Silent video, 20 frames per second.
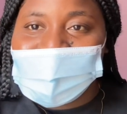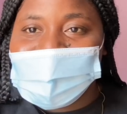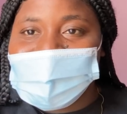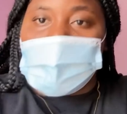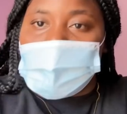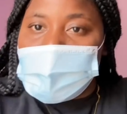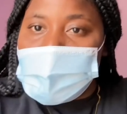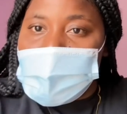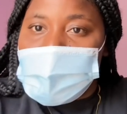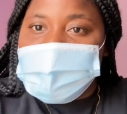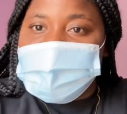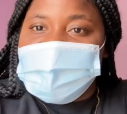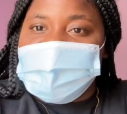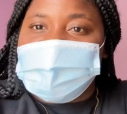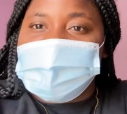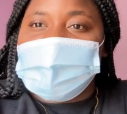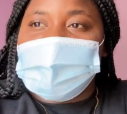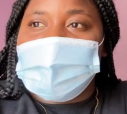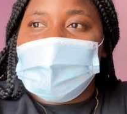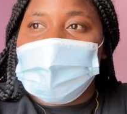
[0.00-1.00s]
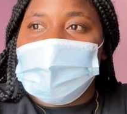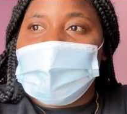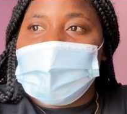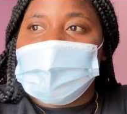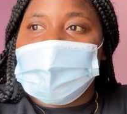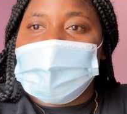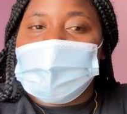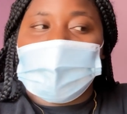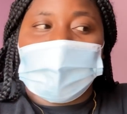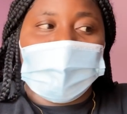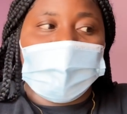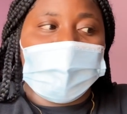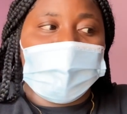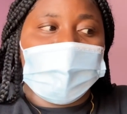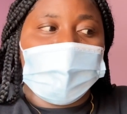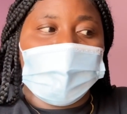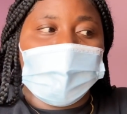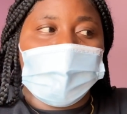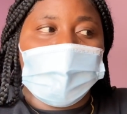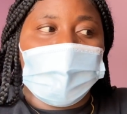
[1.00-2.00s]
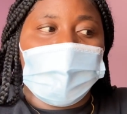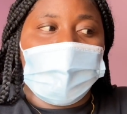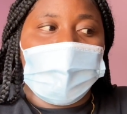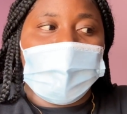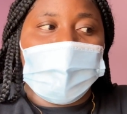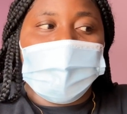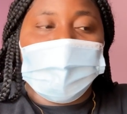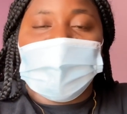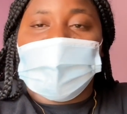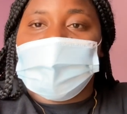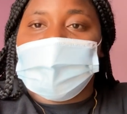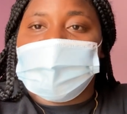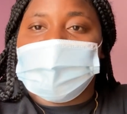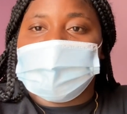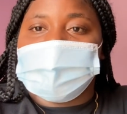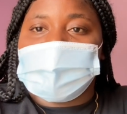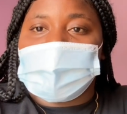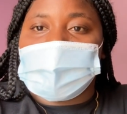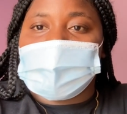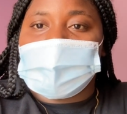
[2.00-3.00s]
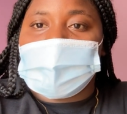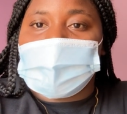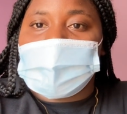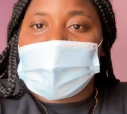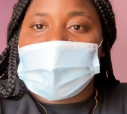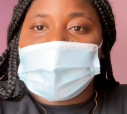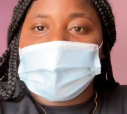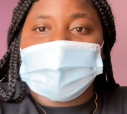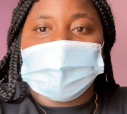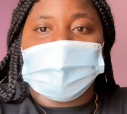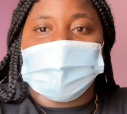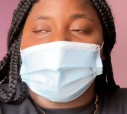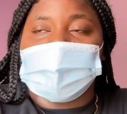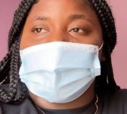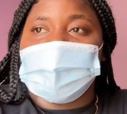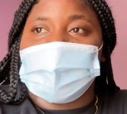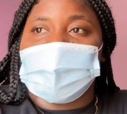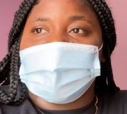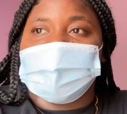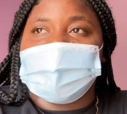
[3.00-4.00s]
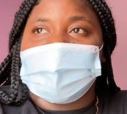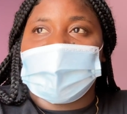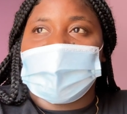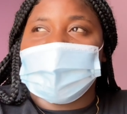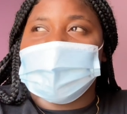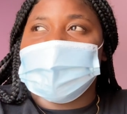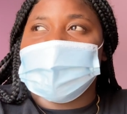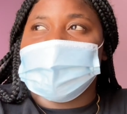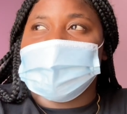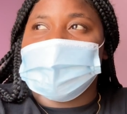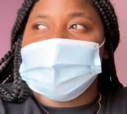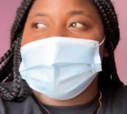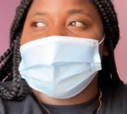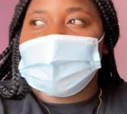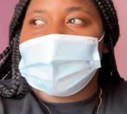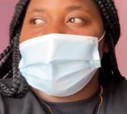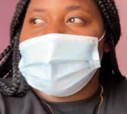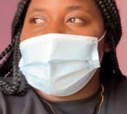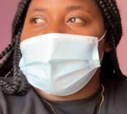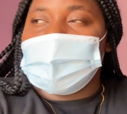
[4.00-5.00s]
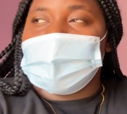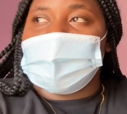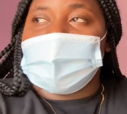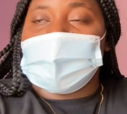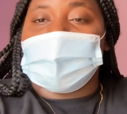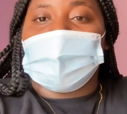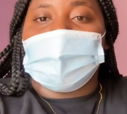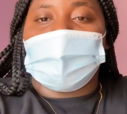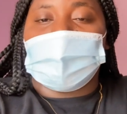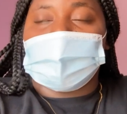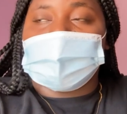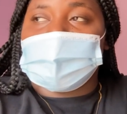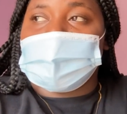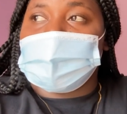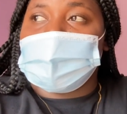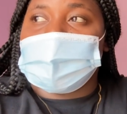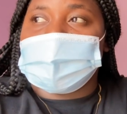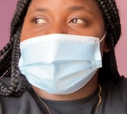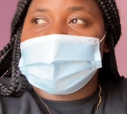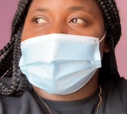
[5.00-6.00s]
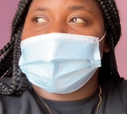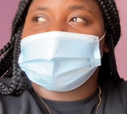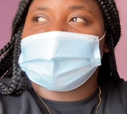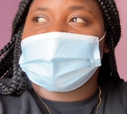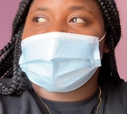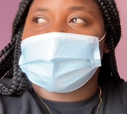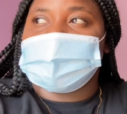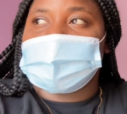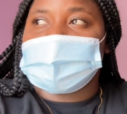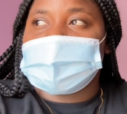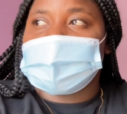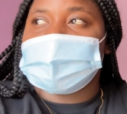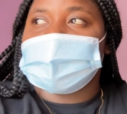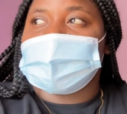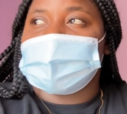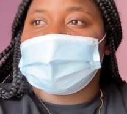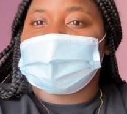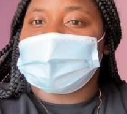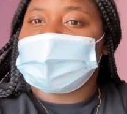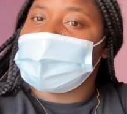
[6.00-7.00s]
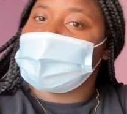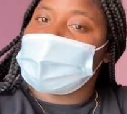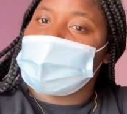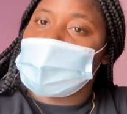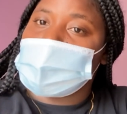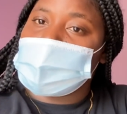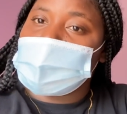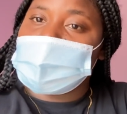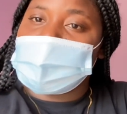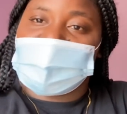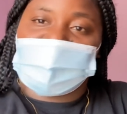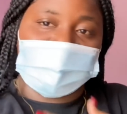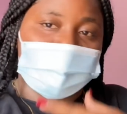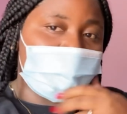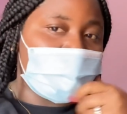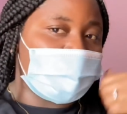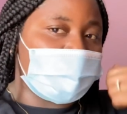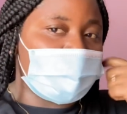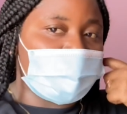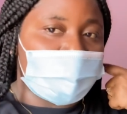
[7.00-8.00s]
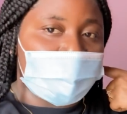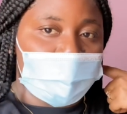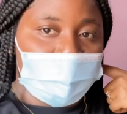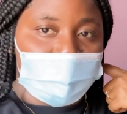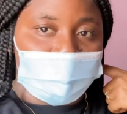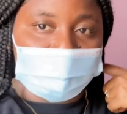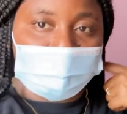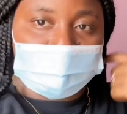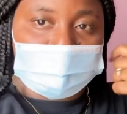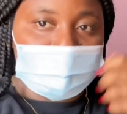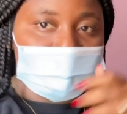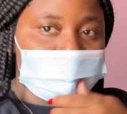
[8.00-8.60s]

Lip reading: Guys, if you now wonder like why me have on the mask, me don't want to forget it. When me go up on the road, so I just put it on from now, even though I could have catch it.